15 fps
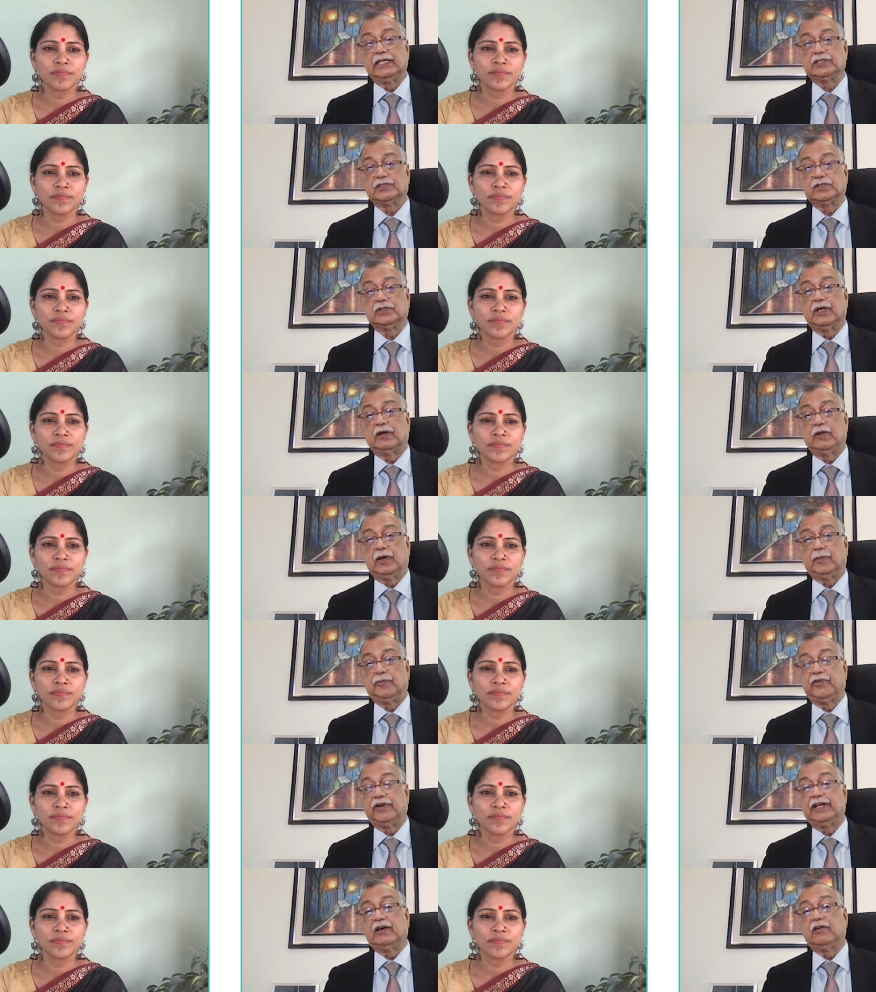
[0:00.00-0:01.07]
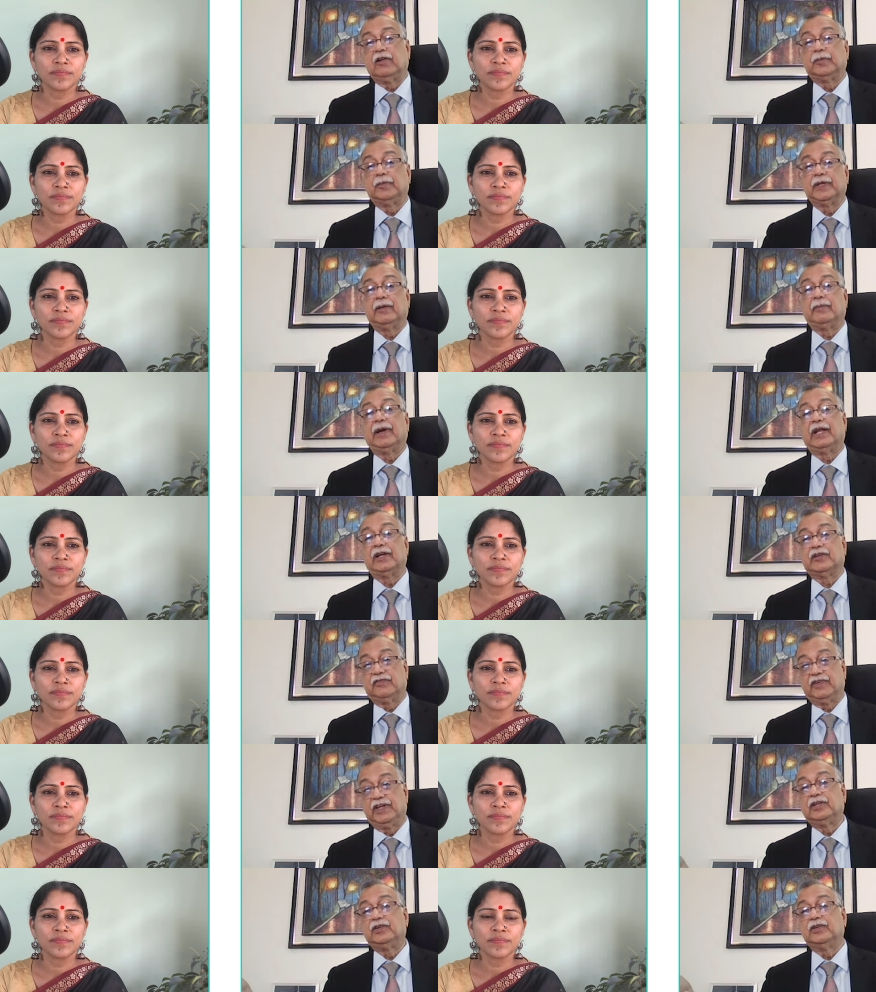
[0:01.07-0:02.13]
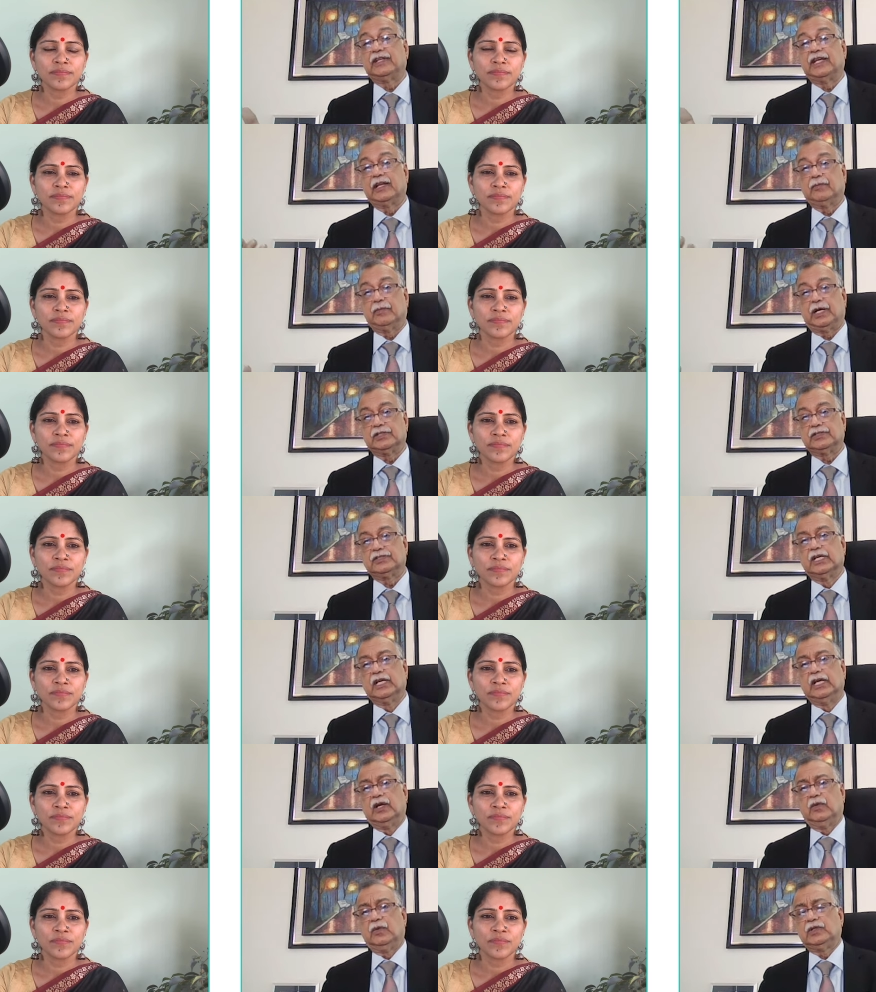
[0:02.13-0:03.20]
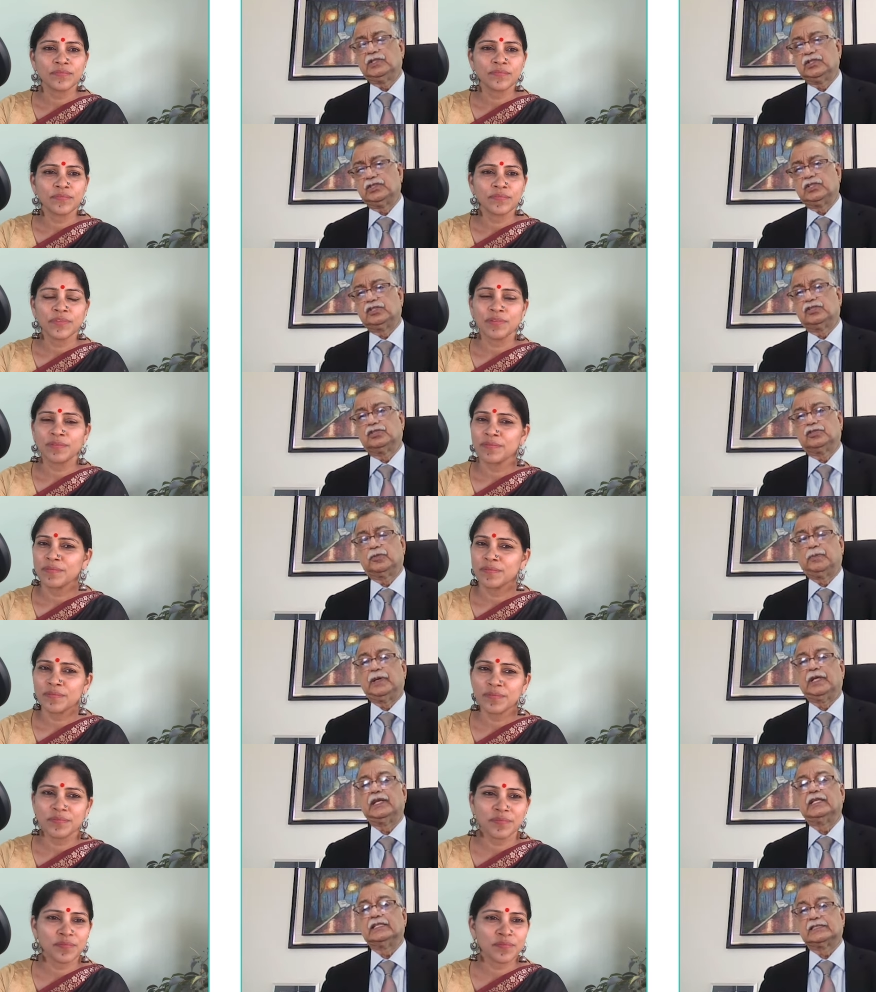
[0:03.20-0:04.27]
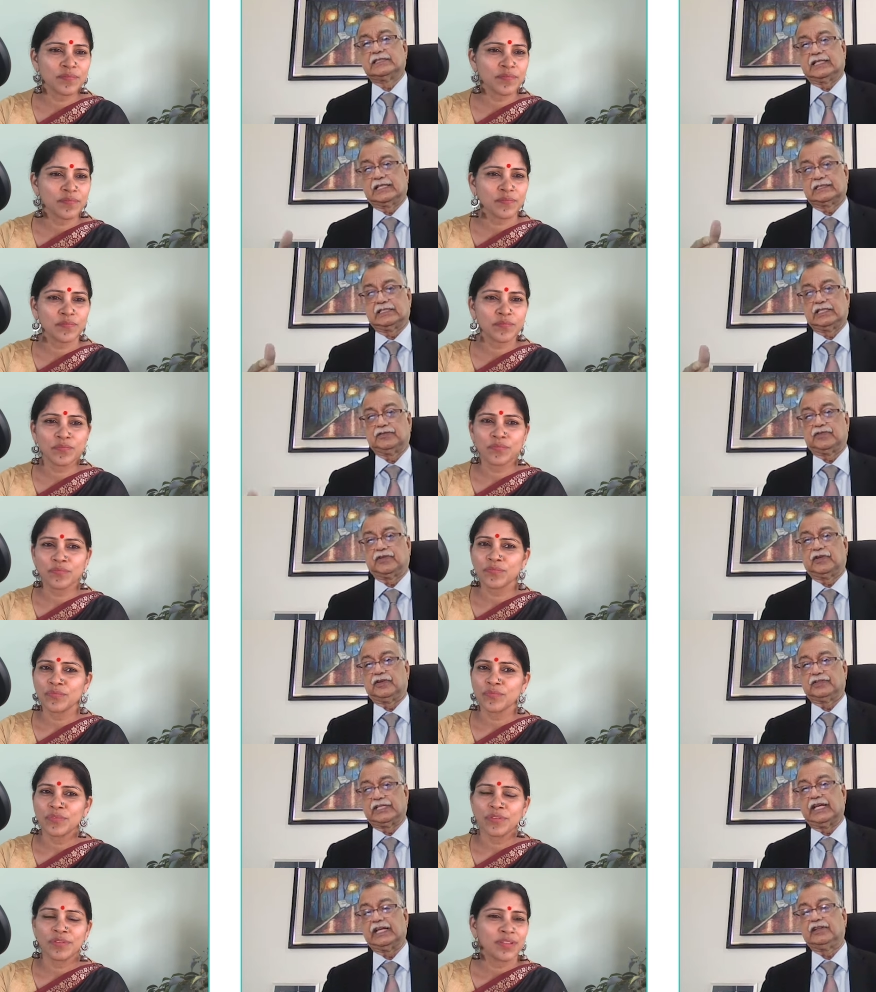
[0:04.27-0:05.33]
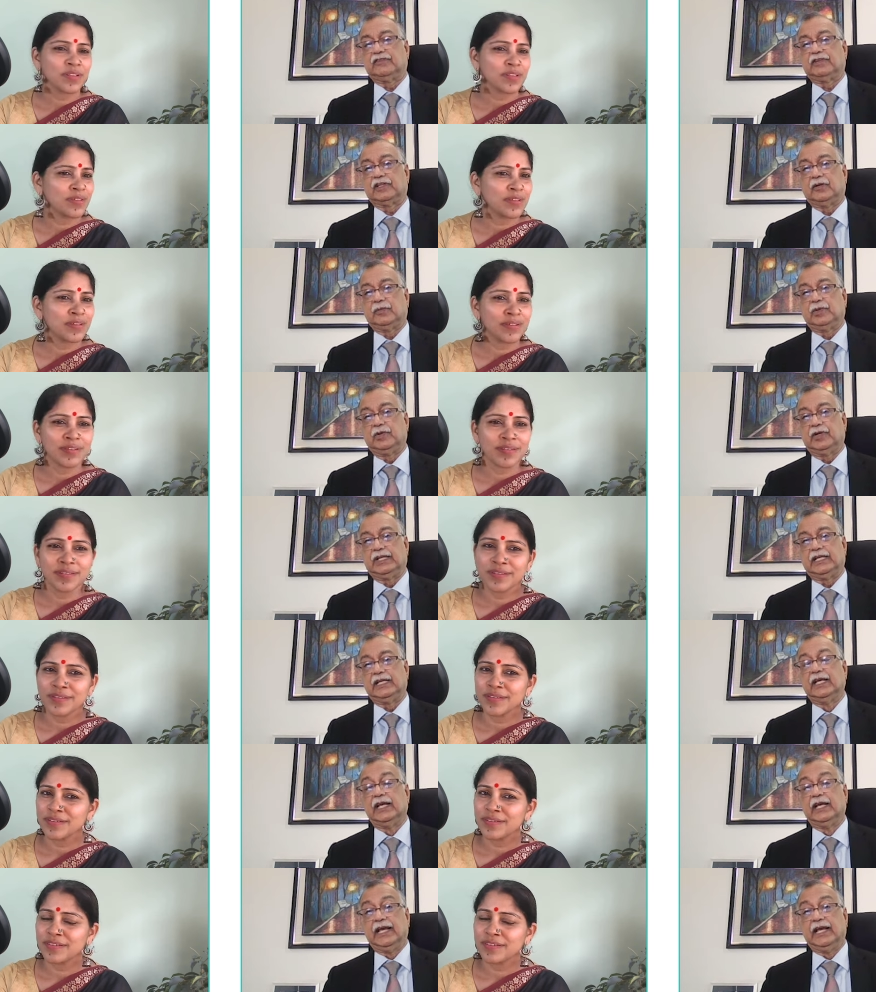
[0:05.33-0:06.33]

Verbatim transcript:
Speaker 1: years to develop were developed in a matter of eight to 10 months which is a stupendous success for our scientific community.